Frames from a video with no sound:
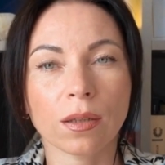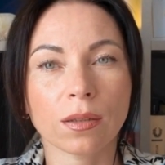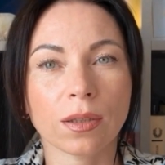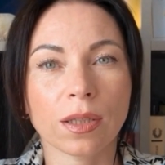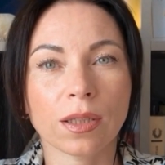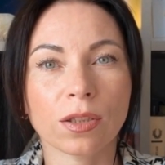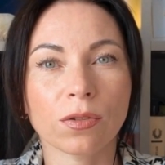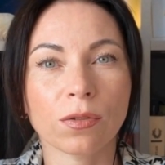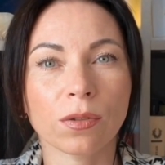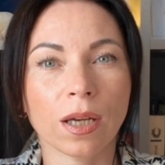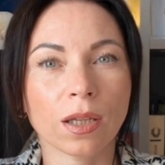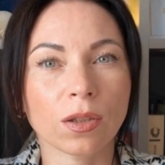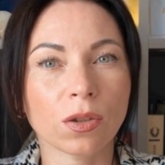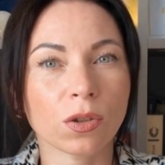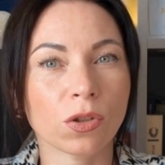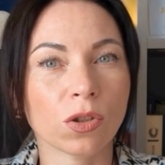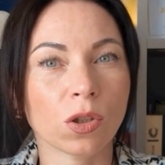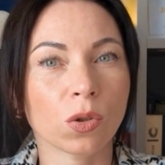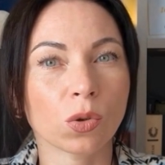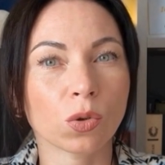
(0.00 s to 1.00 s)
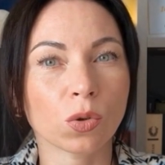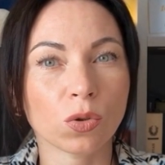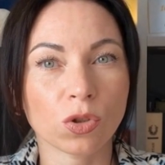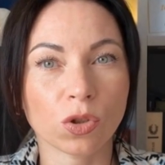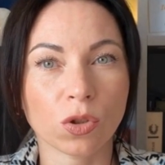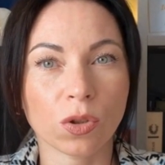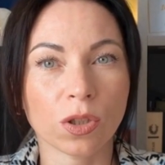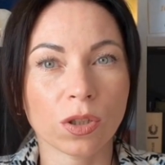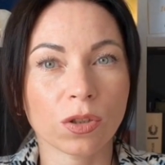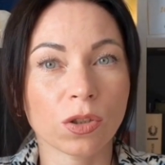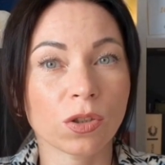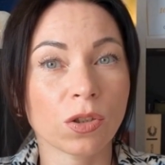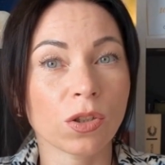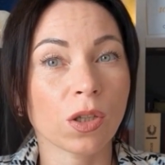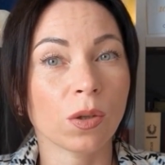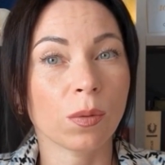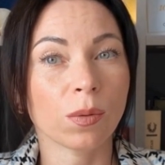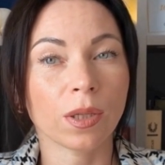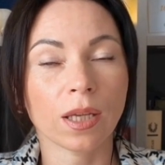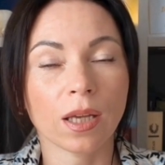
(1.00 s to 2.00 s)
These factors are crucial in
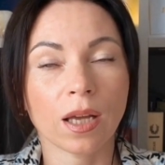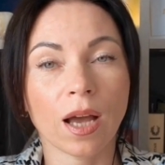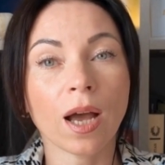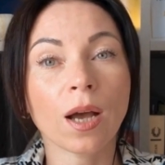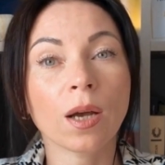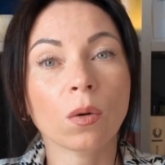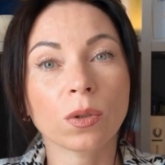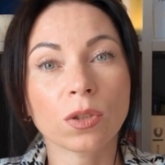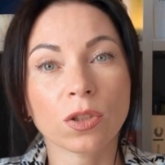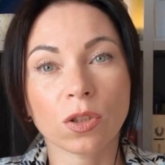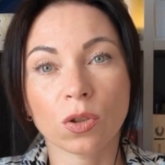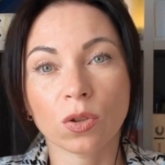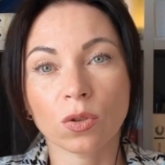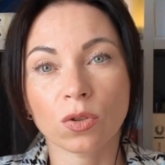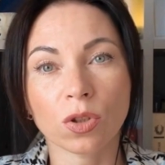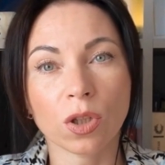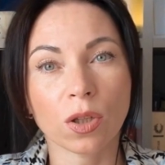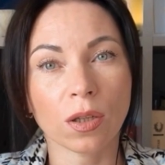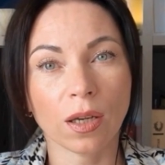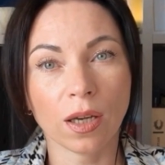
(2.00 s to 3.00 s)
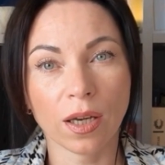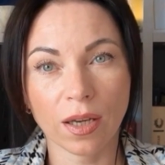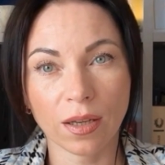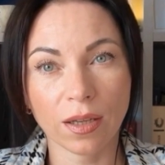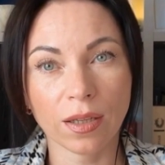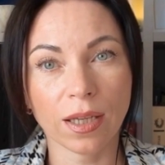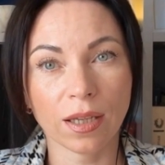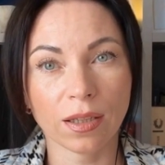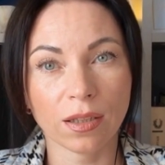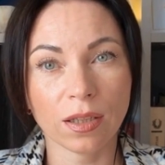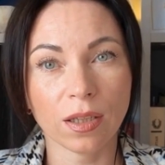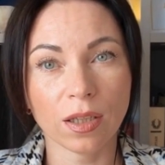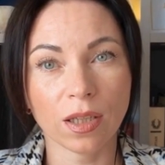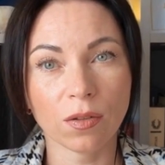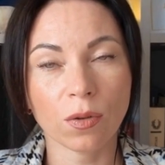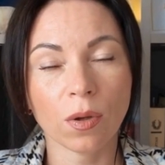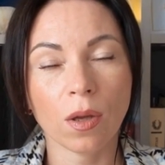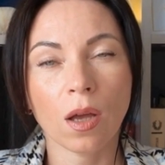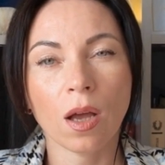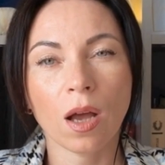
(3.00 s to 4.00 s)
determining how a solution can
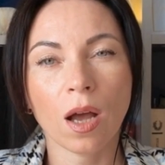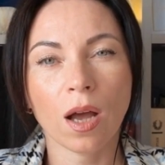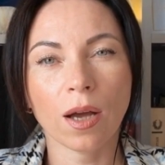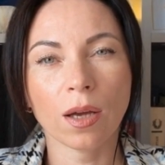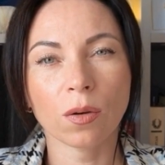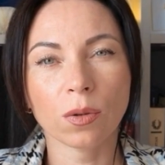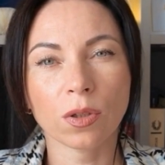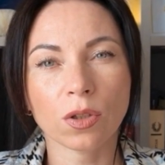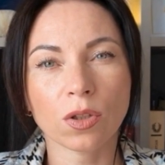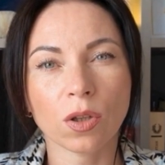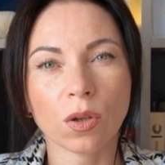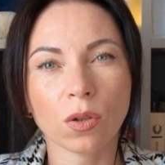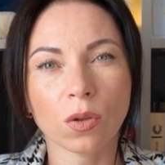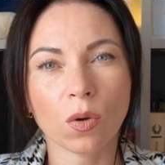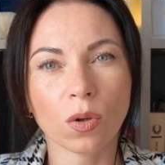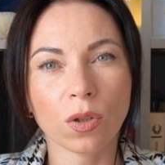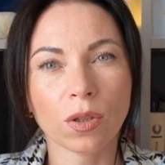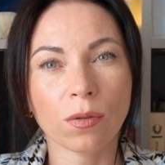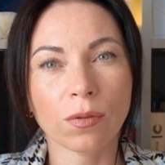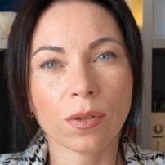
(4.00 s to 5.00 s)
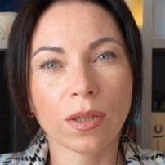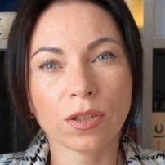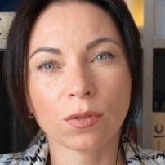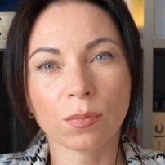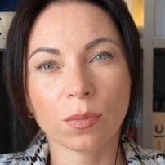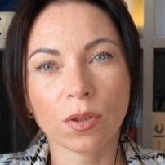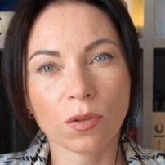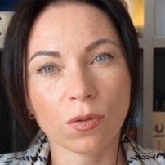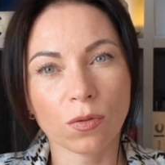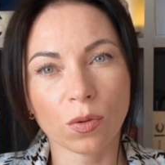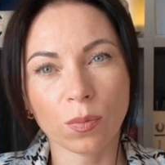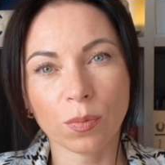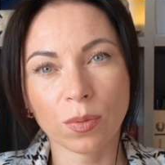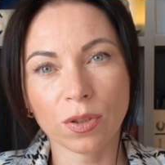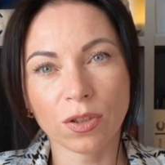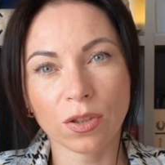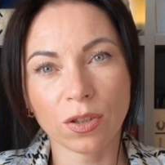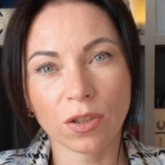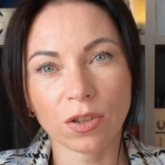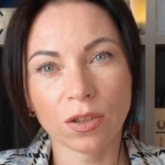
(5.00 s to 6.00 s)
deliver a high return on investment for
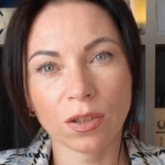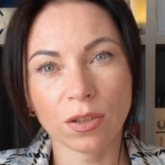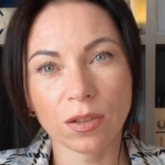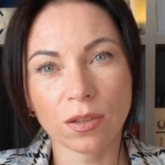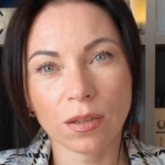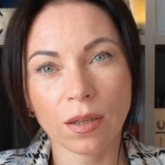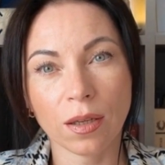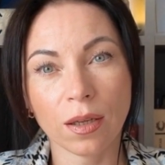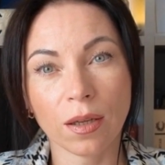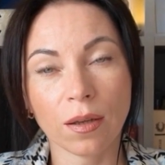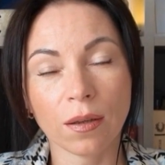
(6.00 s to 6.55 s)
businesses.